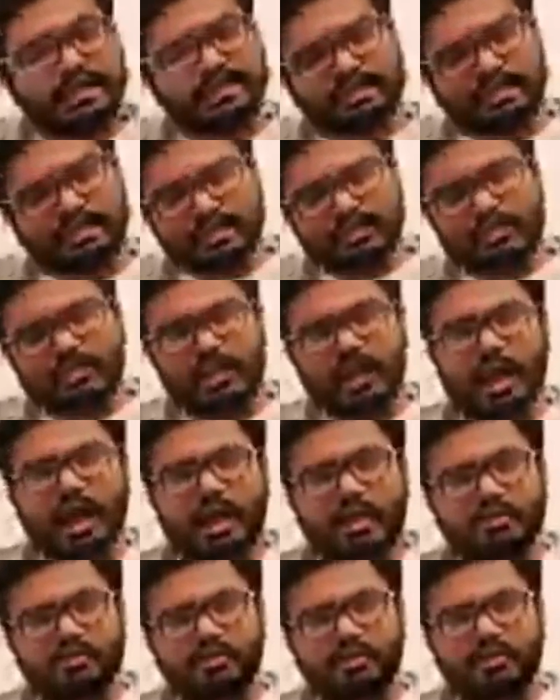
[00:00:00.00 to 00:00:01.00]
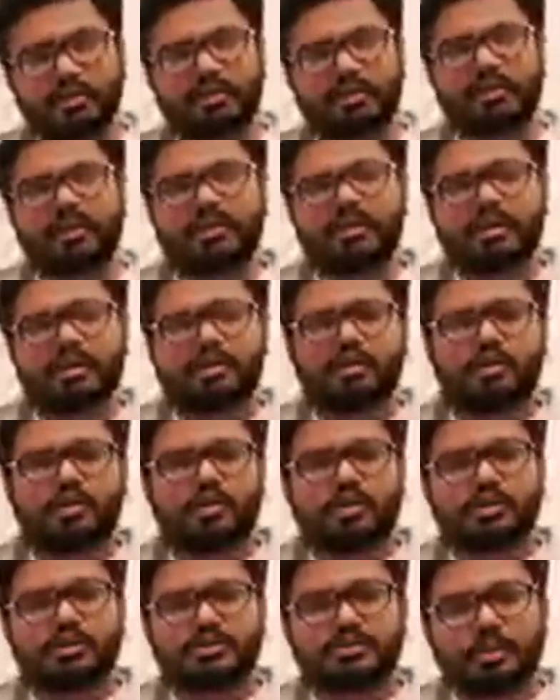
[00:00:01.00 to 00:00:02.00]
and then you have your
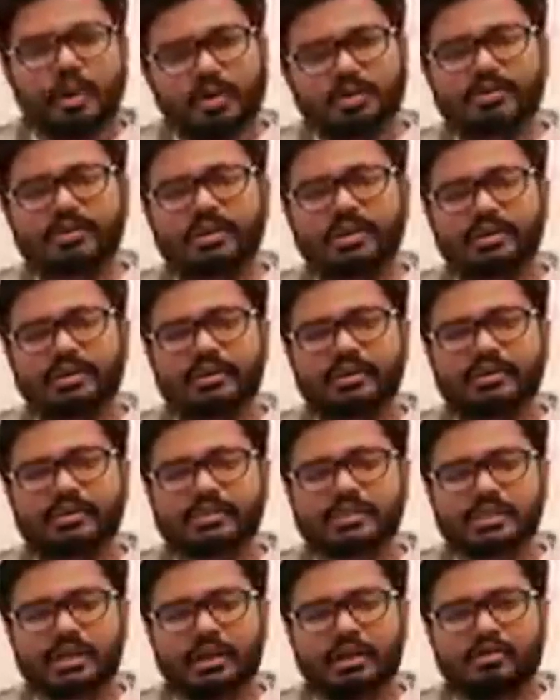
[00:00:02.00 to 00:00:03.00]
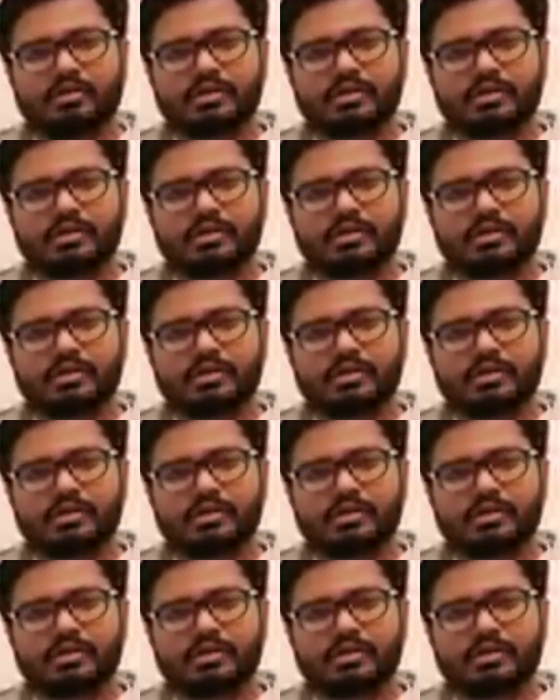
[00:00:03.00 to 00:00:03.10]
glucose monitoring test,